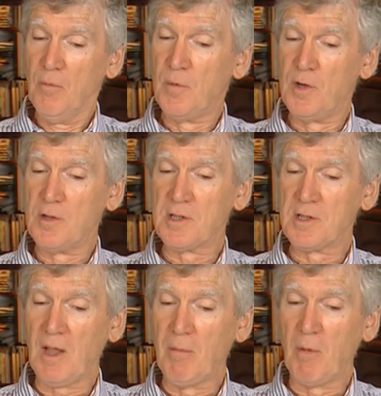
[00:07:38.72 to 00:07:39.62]
producers
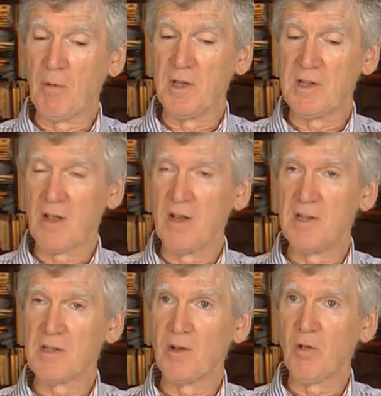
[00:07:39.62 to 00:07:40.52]
come up with these
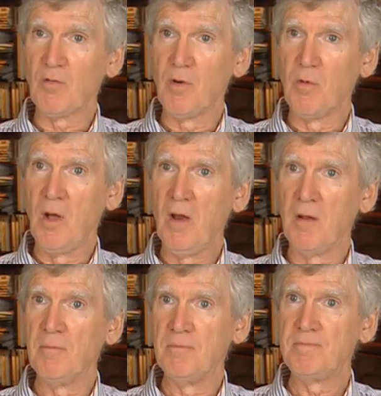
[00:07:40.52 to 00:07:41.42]
ideas and look for a writer.